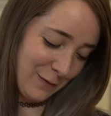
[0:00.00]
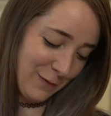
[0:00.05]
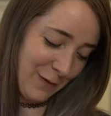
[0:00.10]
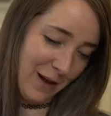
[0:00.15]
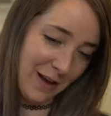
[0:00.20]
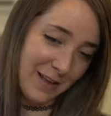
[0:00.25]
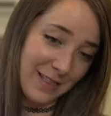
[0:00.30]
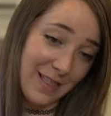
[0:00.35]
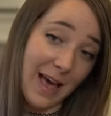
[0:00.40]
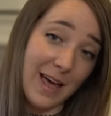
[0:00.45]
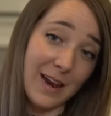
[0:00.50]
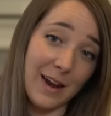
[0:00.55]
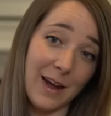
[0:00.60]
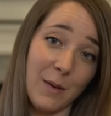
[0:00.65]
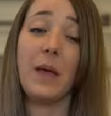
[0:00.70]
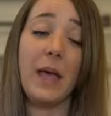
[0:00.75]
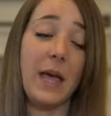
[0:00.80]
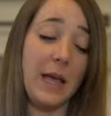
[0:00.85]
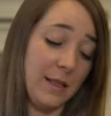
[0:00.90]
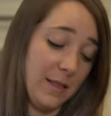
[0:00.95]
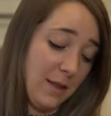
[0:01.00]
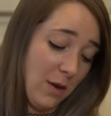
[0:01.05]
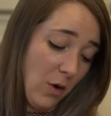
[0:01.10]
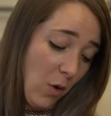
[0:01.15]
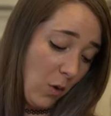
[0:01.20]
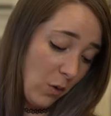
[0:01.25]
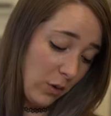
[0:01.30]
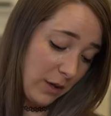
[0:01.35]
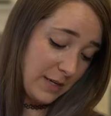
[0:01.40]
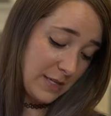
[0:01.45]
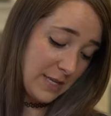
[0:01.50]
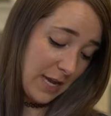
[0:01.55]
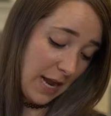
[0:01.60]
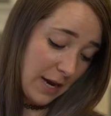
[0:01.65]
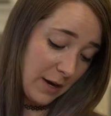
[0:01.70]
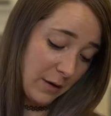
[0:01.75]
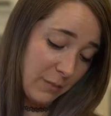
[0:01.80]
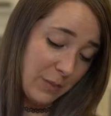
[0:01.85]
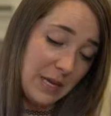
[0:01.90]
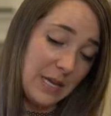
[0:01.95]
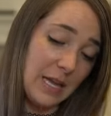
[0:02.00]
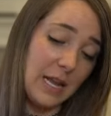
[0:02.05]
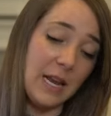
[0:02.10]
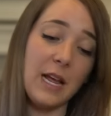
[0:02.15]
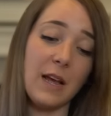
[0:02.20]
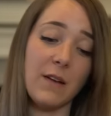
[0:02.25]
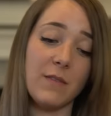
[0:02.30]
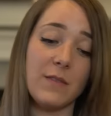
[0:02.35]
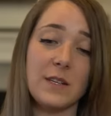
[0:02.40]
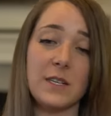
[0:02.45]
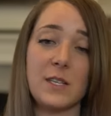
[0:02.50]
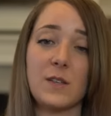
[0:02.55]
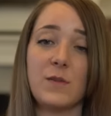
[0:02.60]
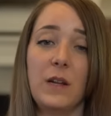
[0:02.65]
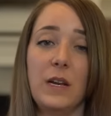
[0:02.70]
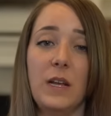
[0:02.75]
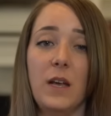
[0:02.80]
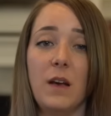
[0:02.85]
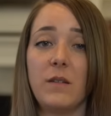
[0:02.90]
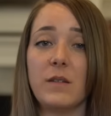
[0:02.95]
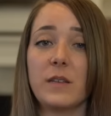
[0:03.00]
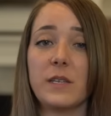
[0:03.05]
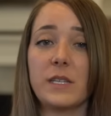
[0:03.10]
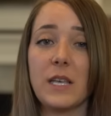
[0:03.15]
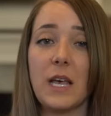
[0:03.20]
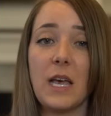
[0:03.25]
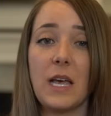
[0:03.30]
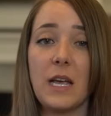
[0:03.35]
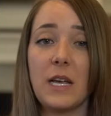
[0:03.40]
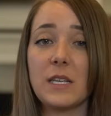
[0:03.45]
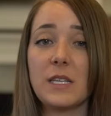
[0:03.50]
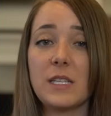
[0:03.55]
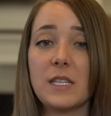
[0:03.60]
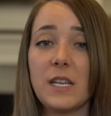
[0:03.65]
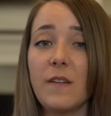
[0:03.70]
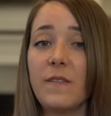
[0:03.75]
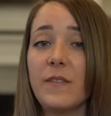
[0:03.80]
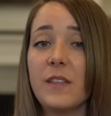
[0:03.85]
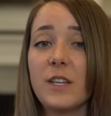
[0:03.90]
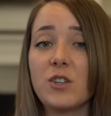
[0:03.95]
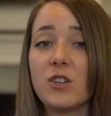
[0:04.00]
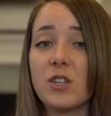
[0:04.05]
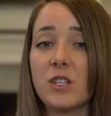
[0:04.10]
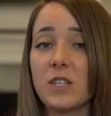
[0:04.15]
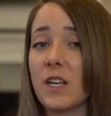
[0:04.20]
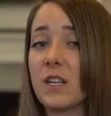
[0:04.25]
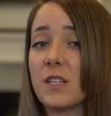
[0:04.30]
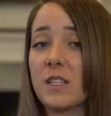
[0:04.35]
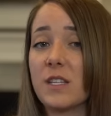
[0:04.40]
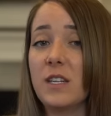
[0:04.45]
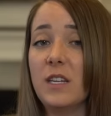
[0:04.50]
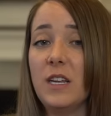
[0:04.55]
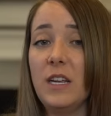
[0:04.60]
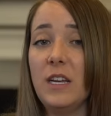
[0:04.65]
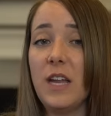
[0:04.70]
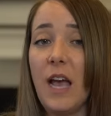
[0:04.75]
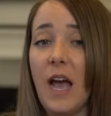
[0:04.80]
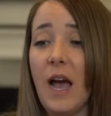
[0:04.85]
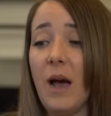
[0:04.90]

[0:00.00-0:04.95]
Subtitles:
to fuck that up. And the whole entire beginning of this video is like stuff that just doesn't need to